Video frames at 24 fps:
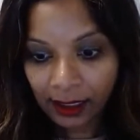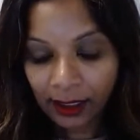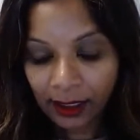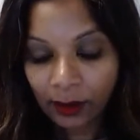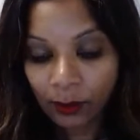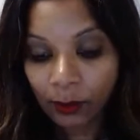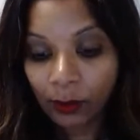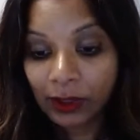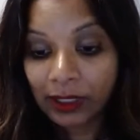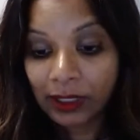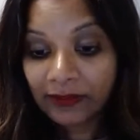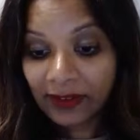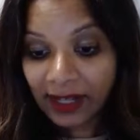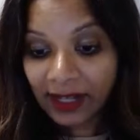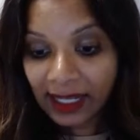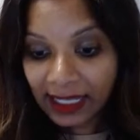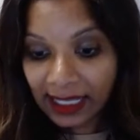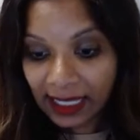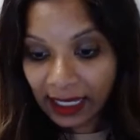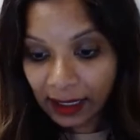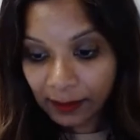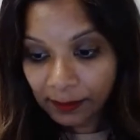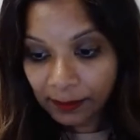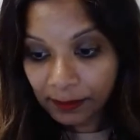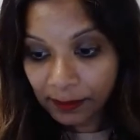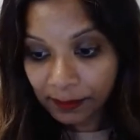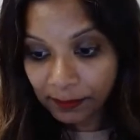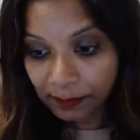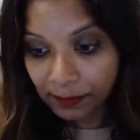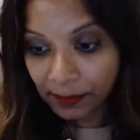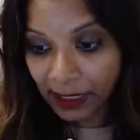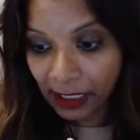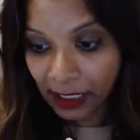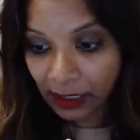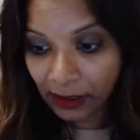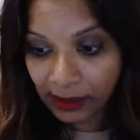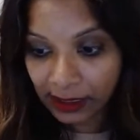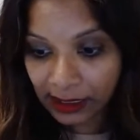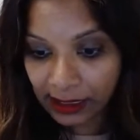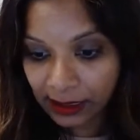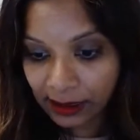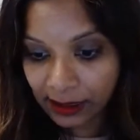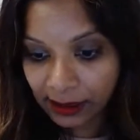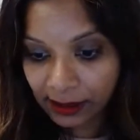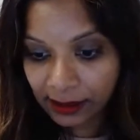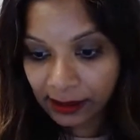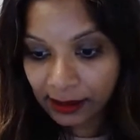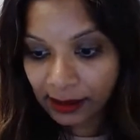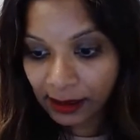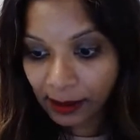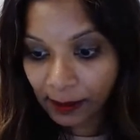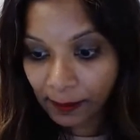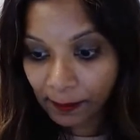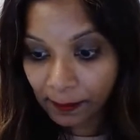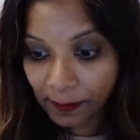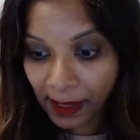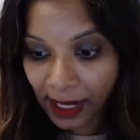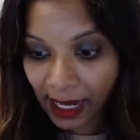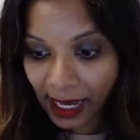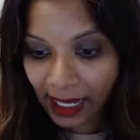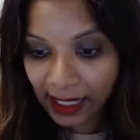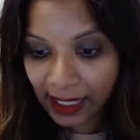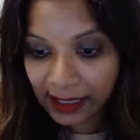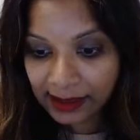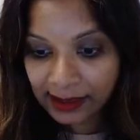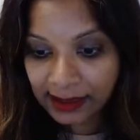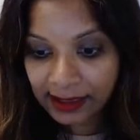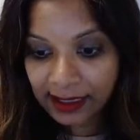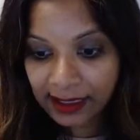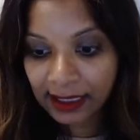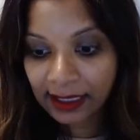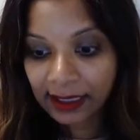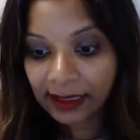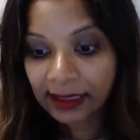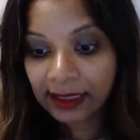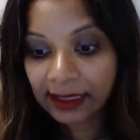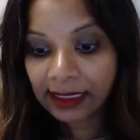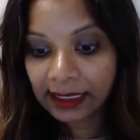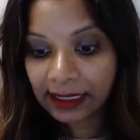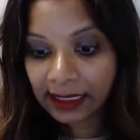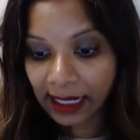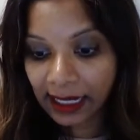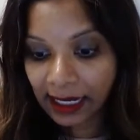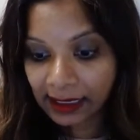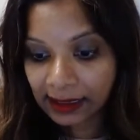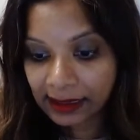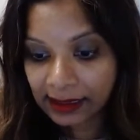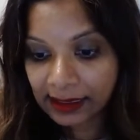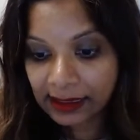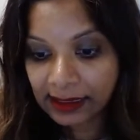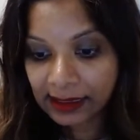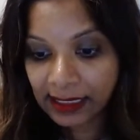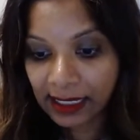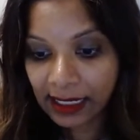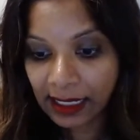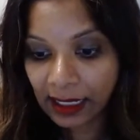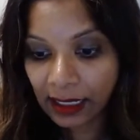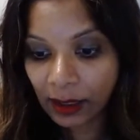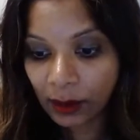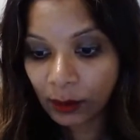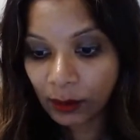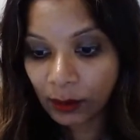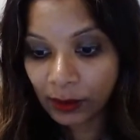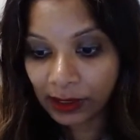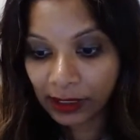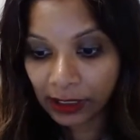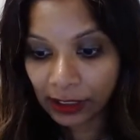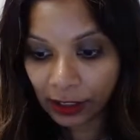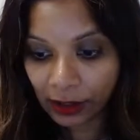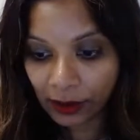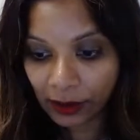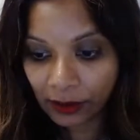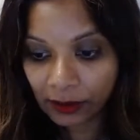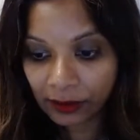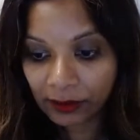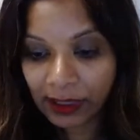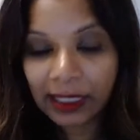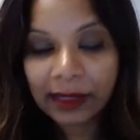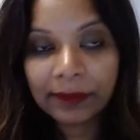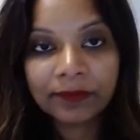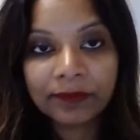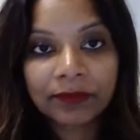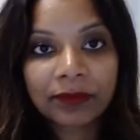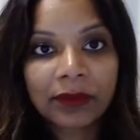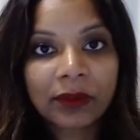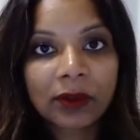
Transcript: What if I get married past the 90-day window, right?